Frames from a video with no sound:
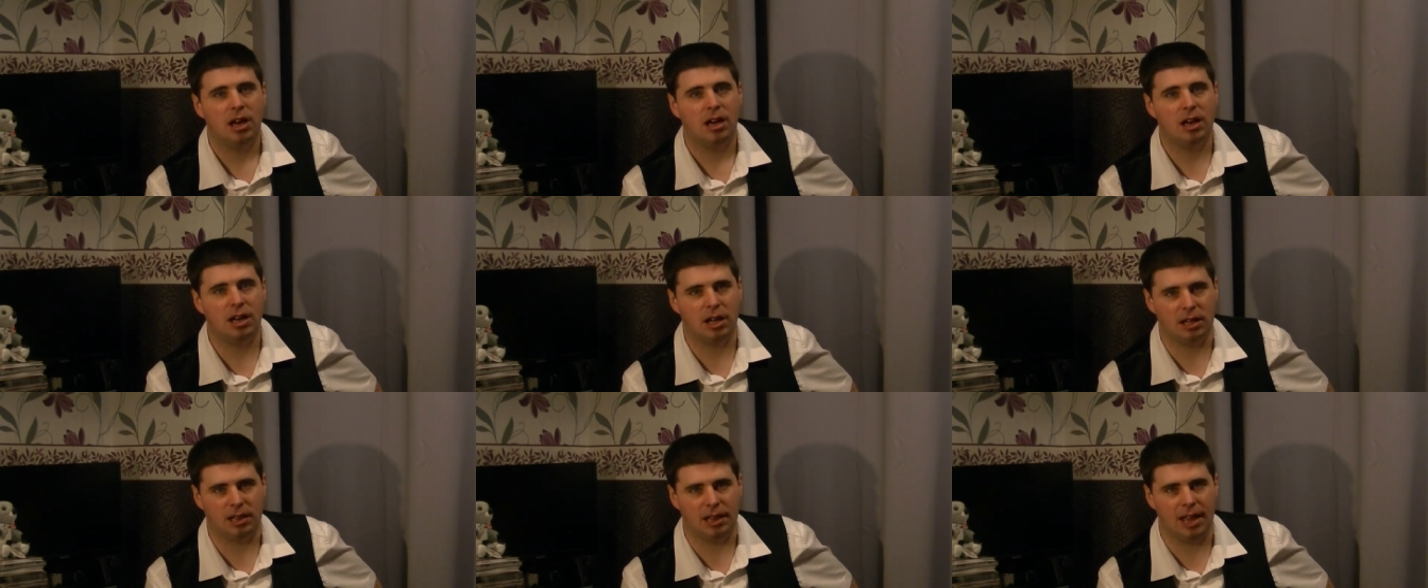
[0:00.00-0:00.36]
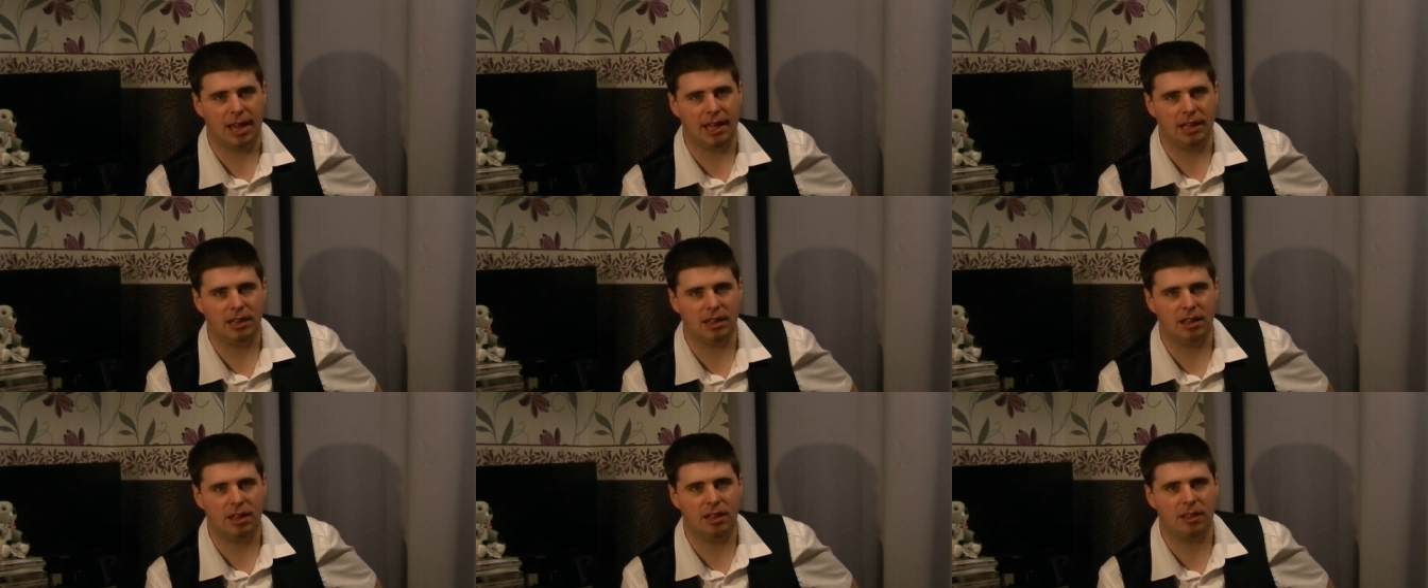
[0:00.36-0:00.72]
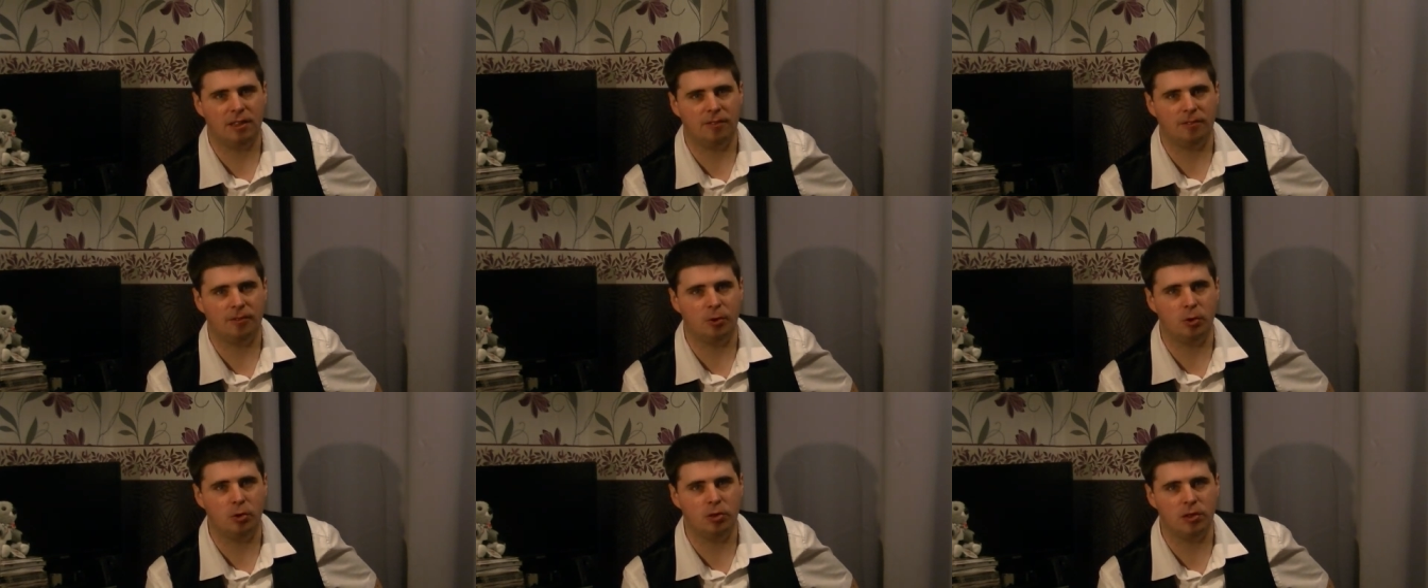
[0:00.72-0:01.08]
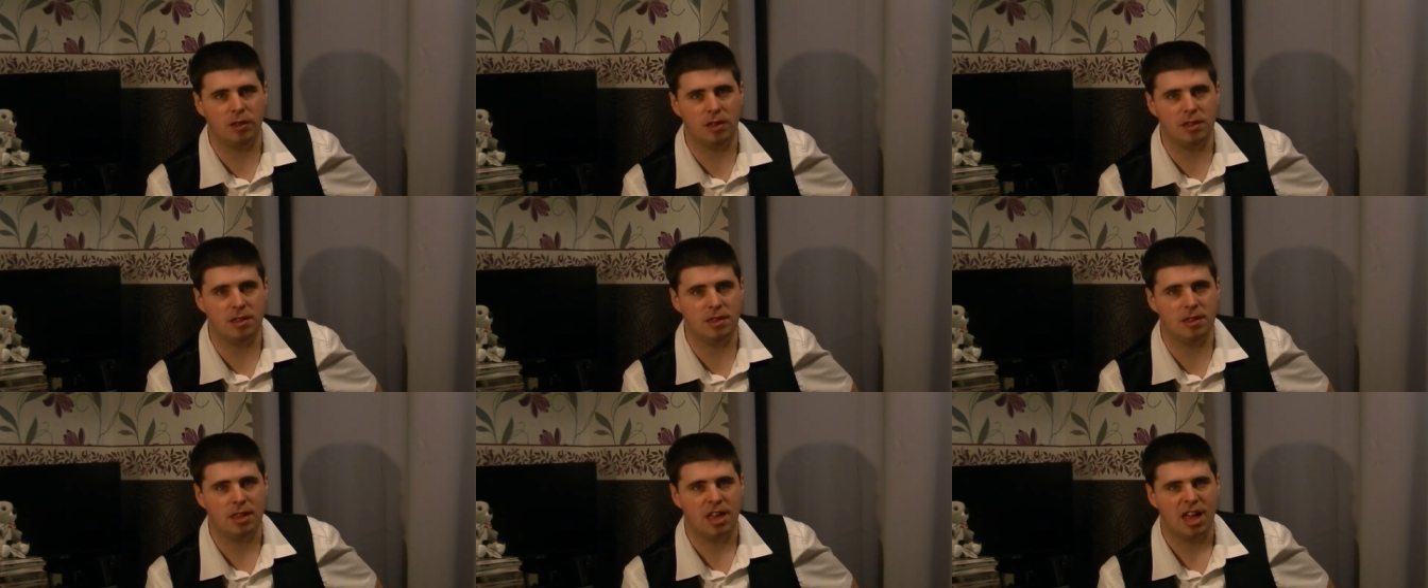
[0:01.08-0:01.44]
collect his
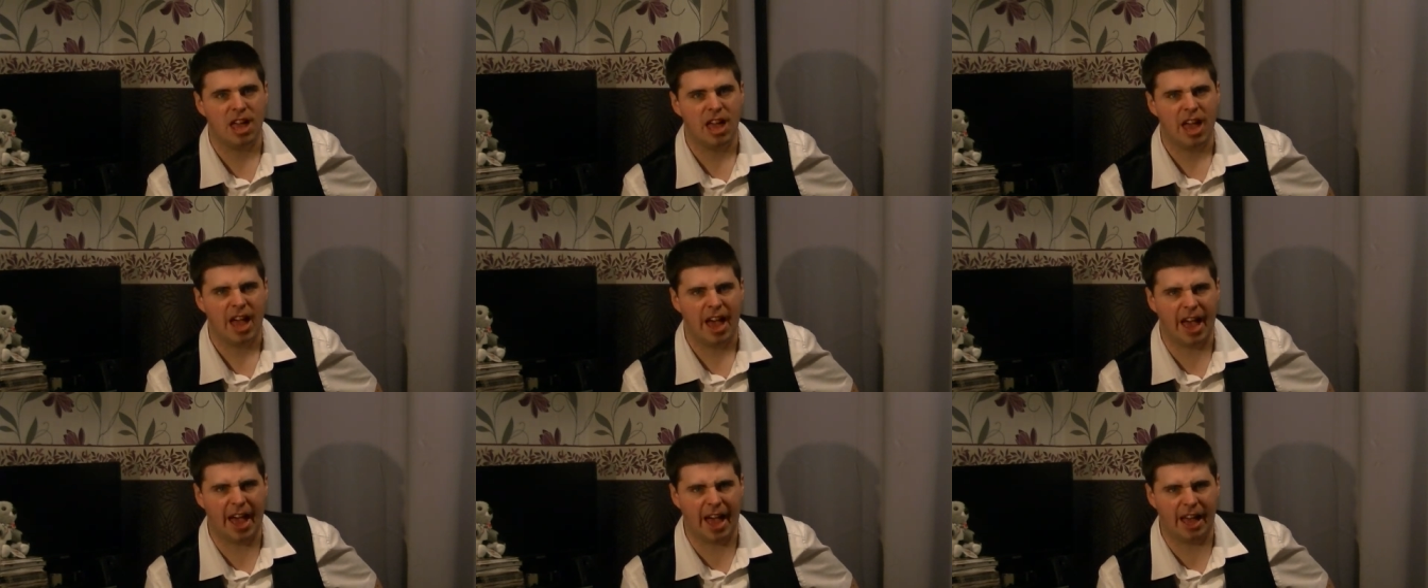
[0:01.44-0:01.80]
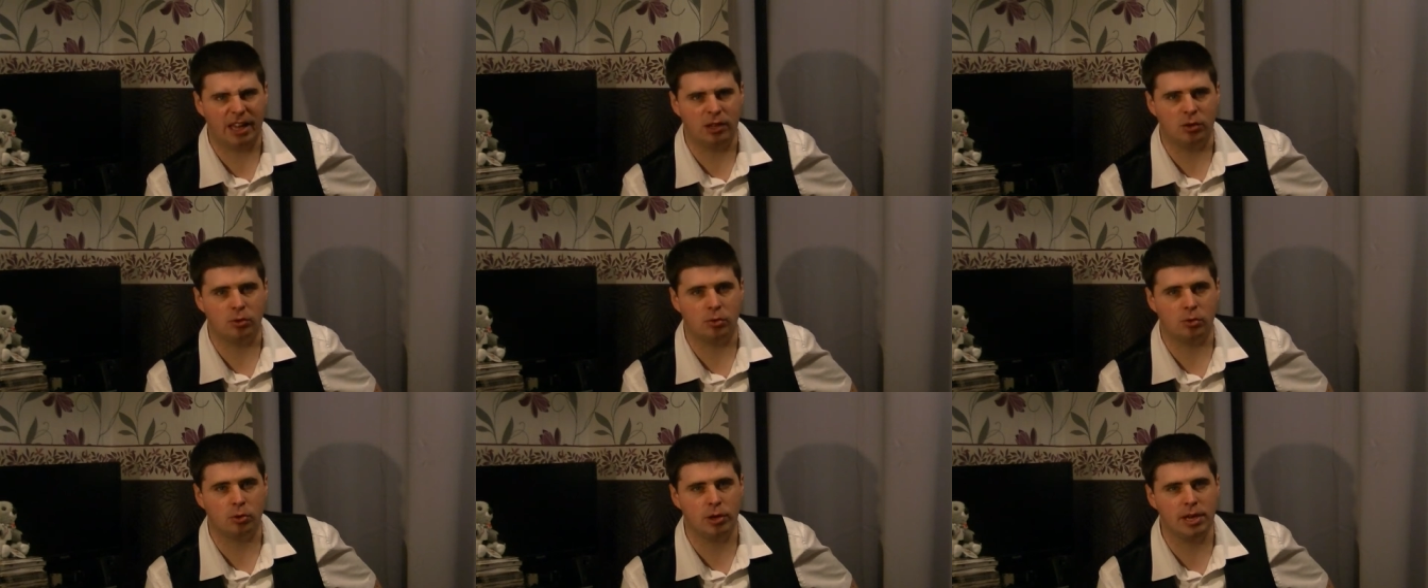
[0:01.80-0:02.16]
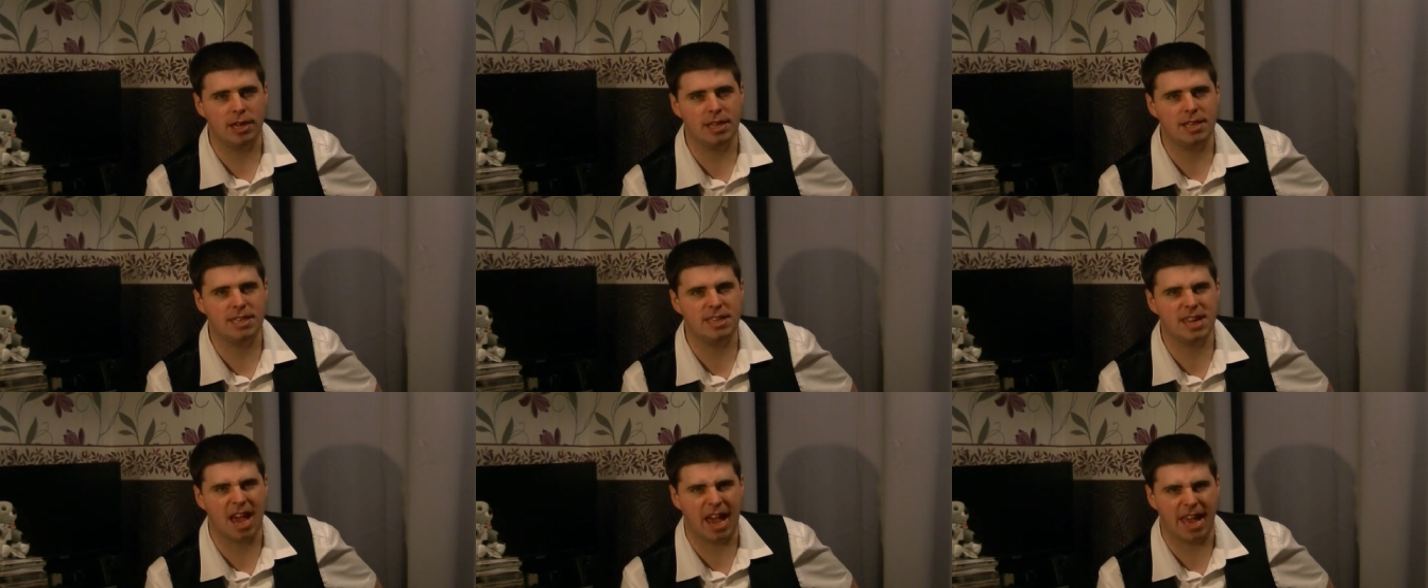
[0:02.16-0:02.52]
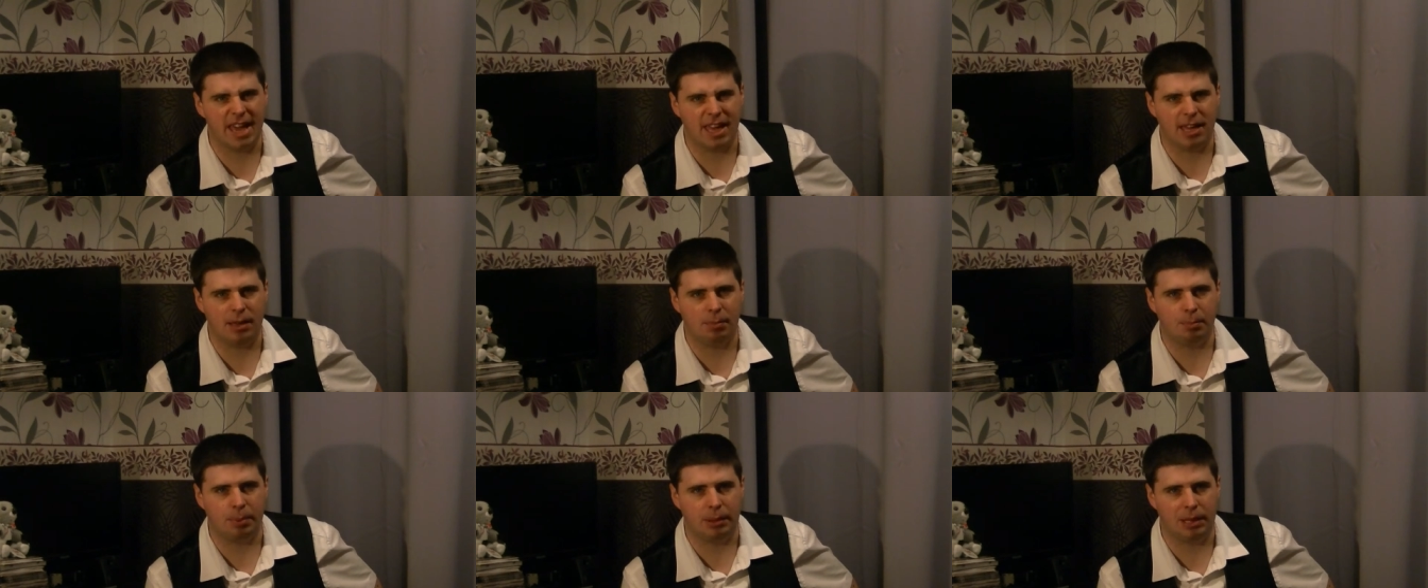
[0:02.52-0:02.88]
forces, and
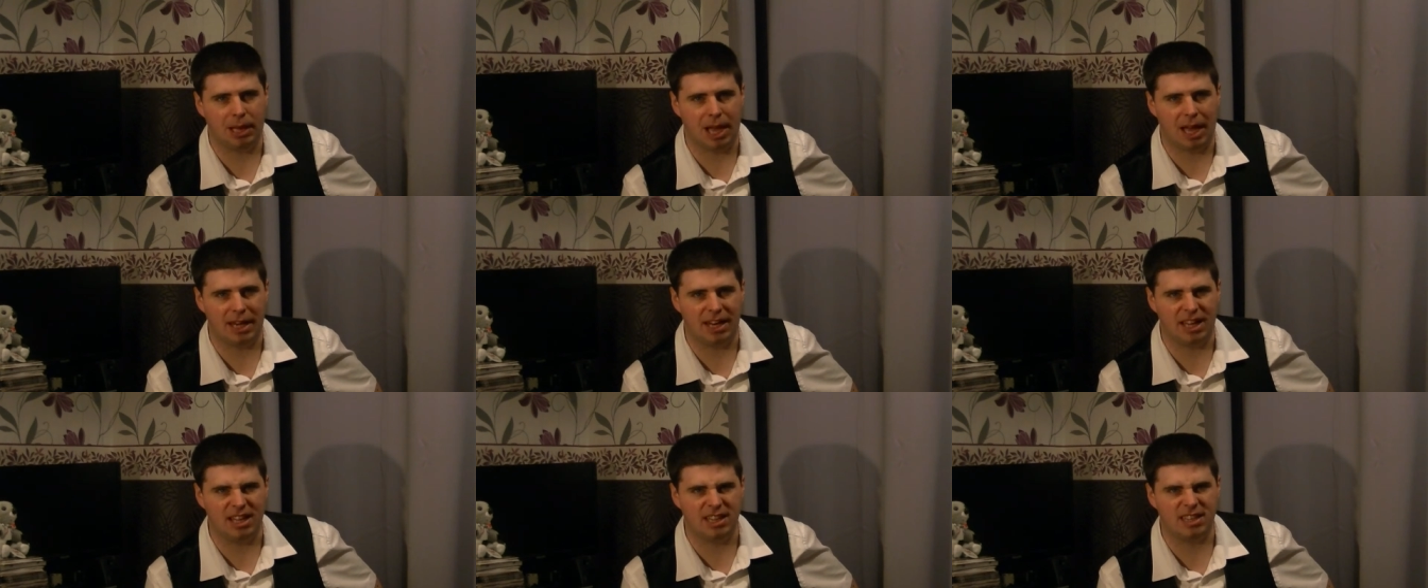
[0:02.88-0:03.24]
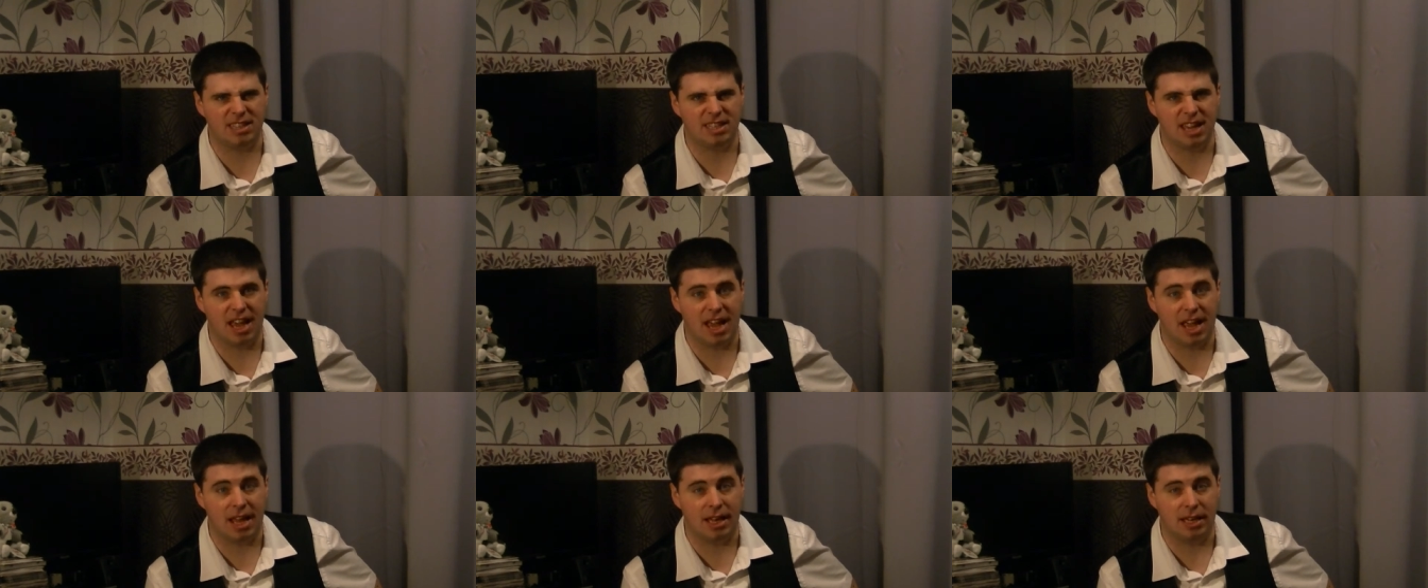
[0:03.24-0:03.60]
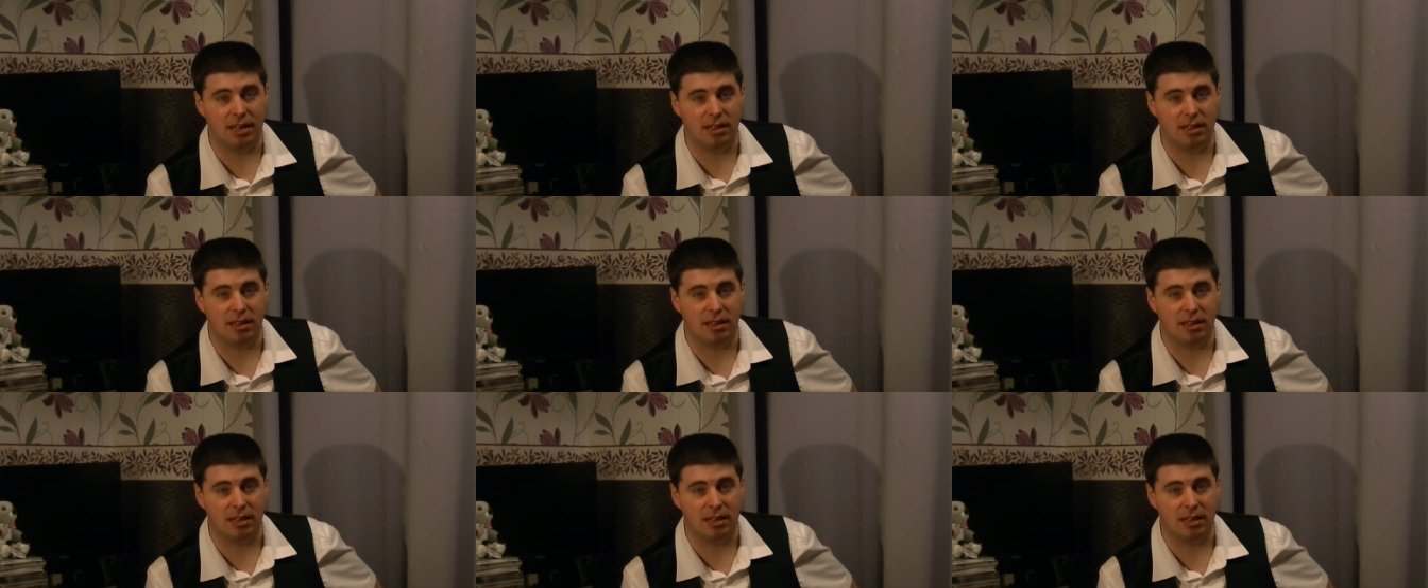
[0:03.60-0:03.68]
retake Planet 10.